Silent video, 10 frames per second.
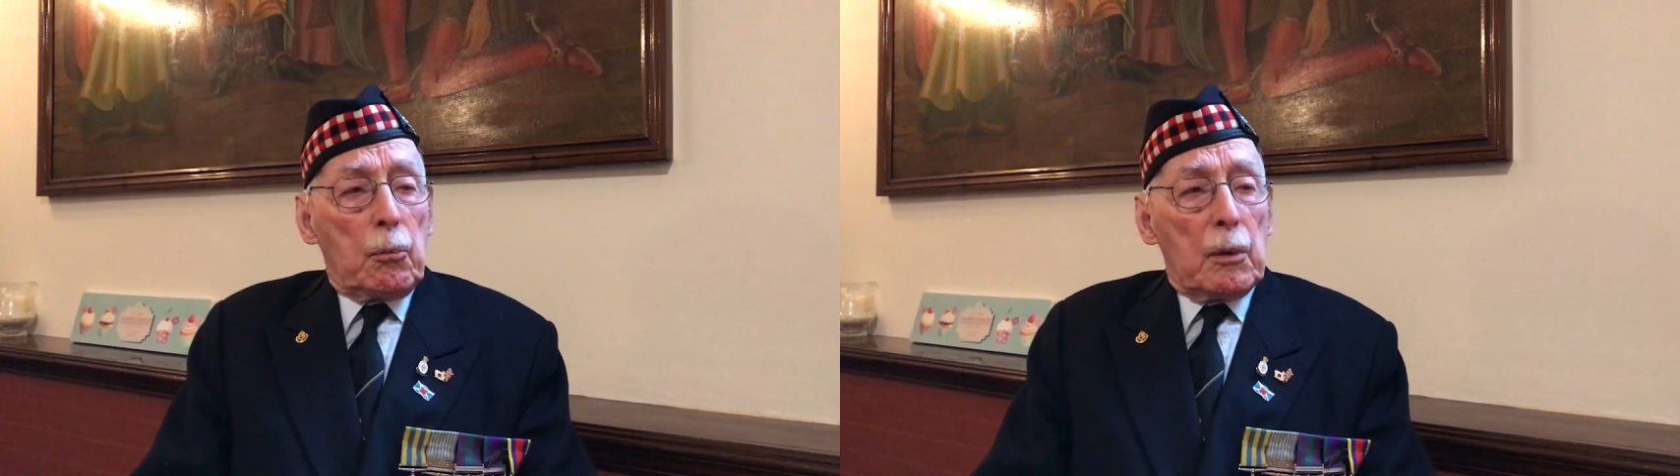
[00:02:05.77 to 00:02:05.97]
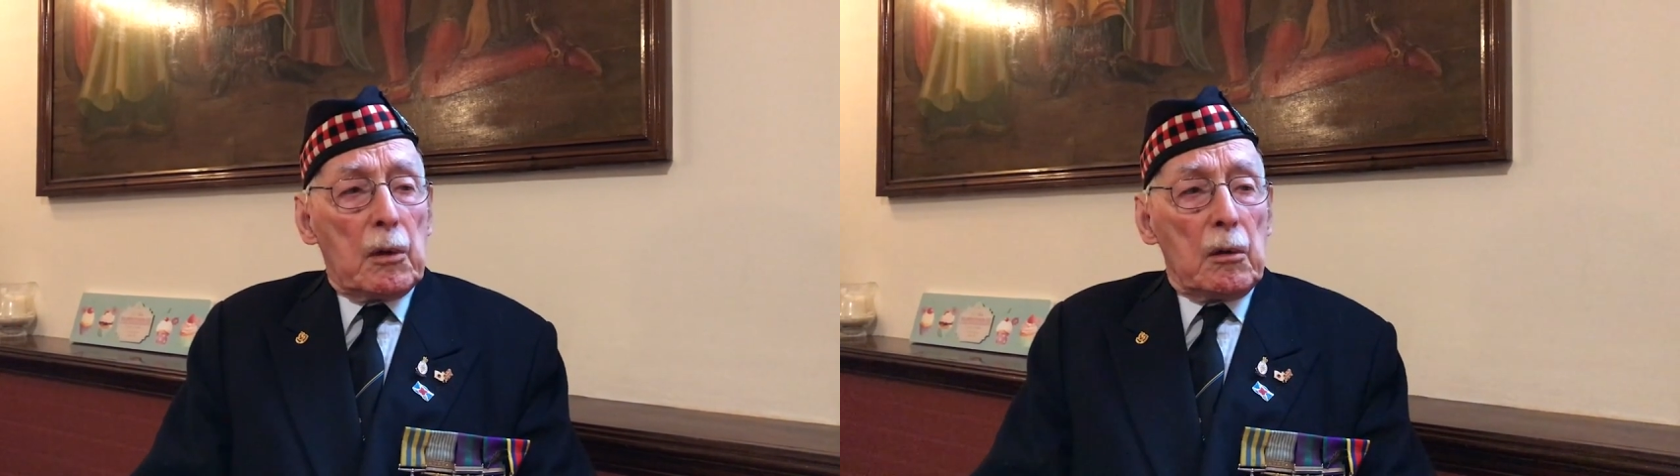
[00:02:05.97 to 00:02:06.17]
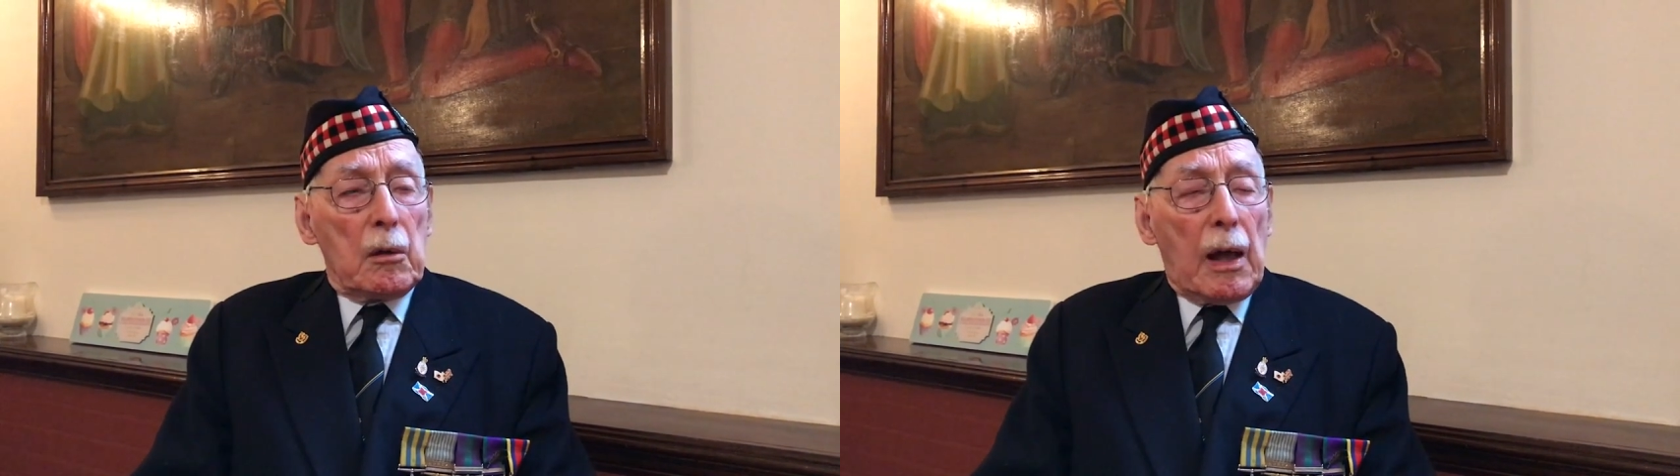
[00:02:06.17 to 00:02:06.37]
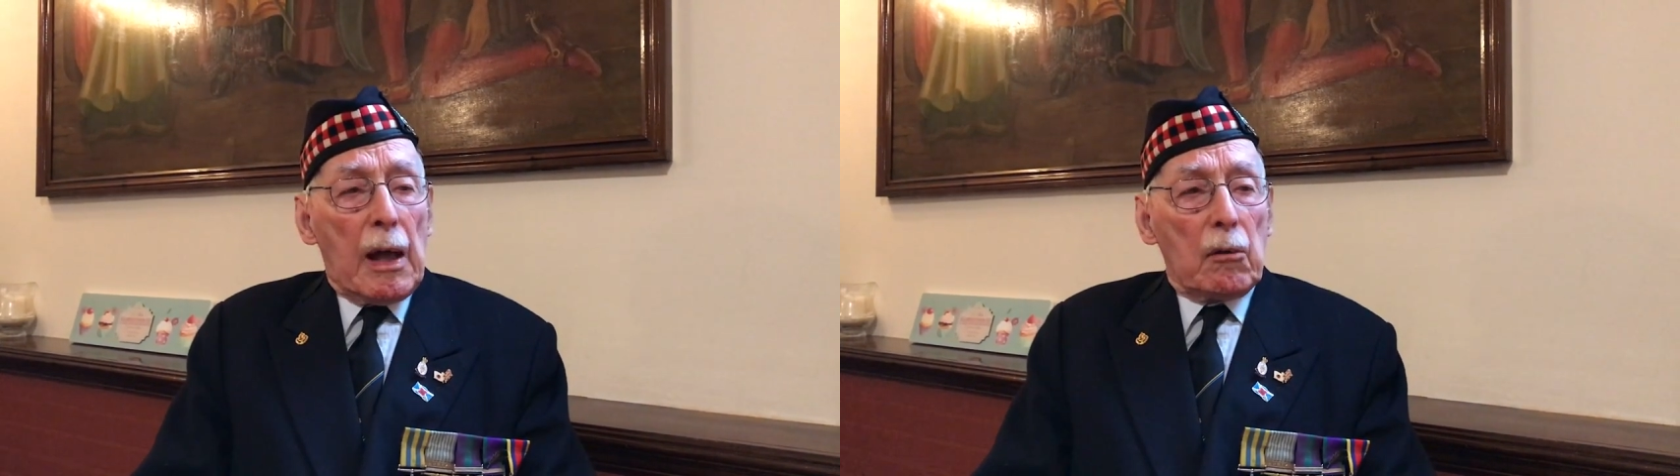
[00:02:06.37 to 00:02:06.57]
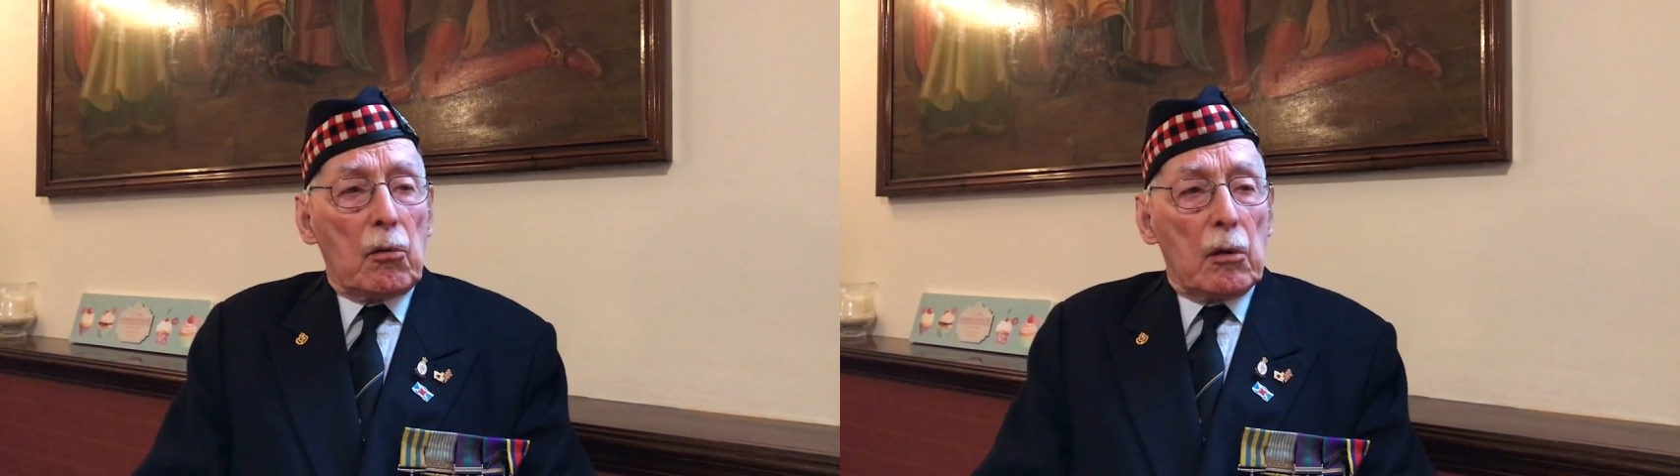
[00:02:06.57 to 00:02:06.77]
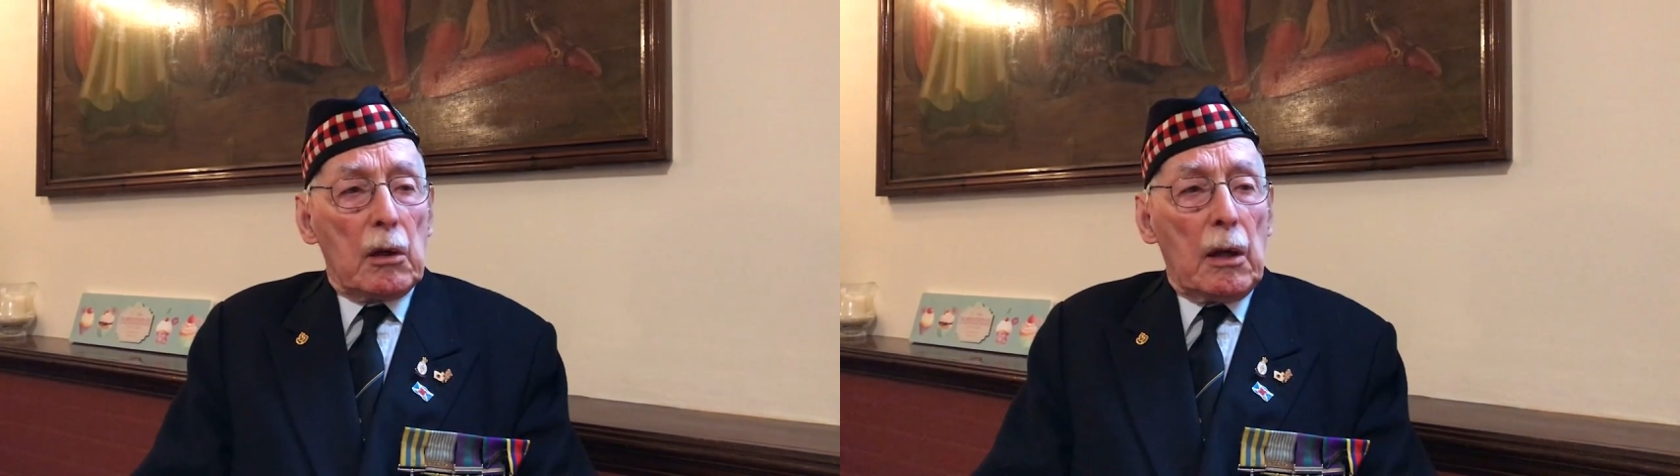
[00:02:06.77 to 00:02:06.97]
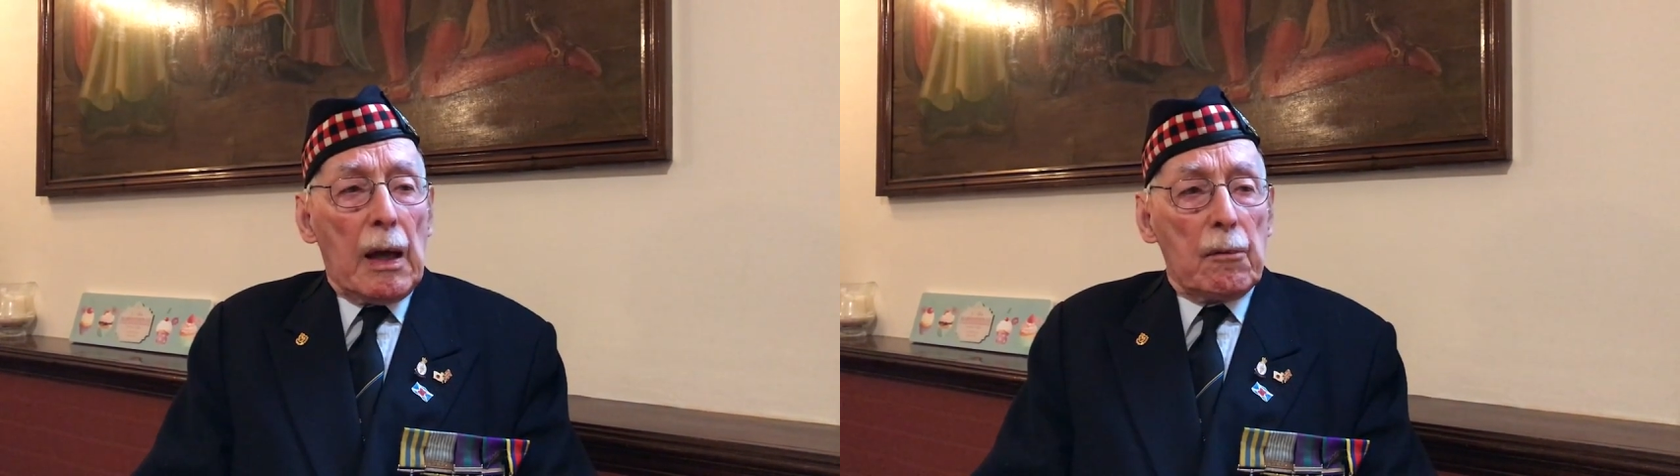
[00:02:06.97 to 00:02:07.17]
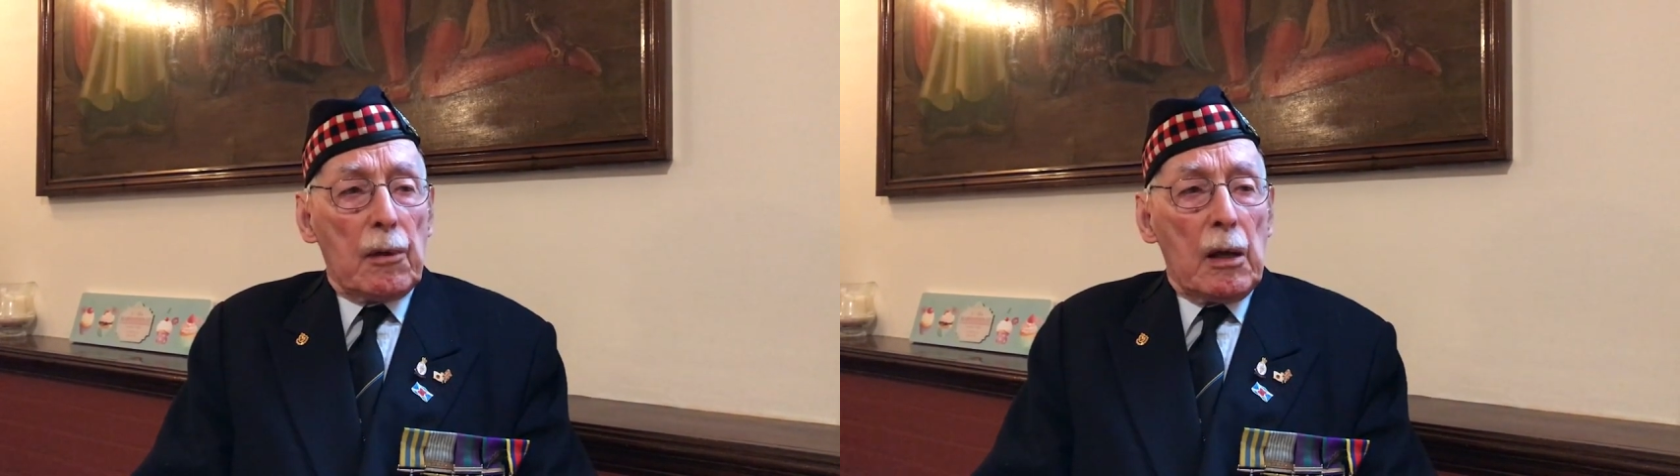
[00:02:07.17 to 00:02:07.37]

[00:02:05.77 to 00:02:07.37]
we didn't actually have